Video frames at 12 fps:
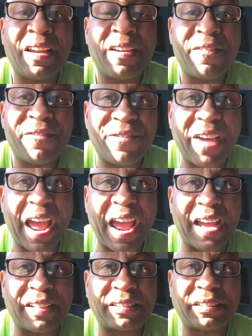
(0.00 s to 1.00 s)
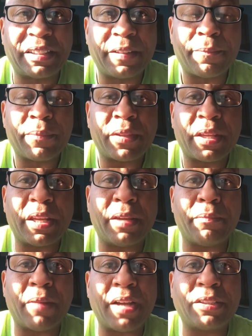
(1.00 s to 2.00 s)
fast in
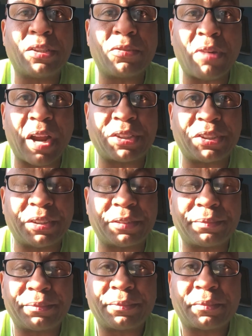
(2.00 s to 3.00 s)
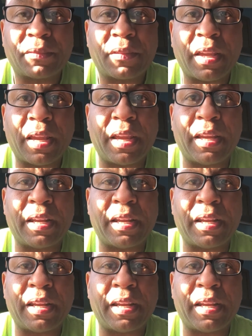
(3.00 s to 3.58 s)
my direction. And,